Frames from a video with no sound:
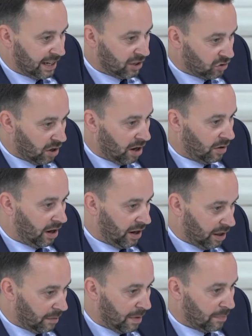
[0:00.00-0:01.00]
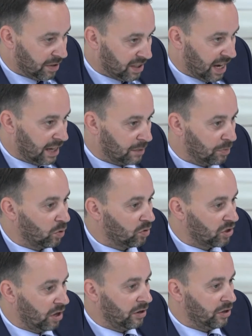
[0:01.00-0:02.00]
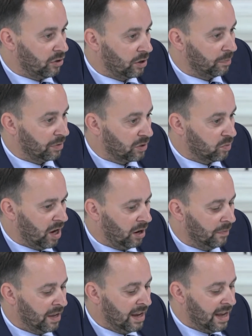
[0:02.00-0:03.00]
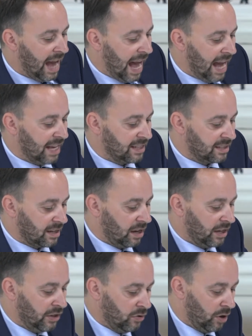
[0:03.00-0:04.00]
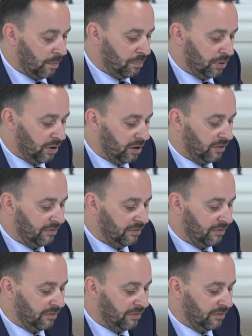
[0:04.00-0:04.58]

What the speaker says: Israel and other member states, but also Europe as well, has Europe put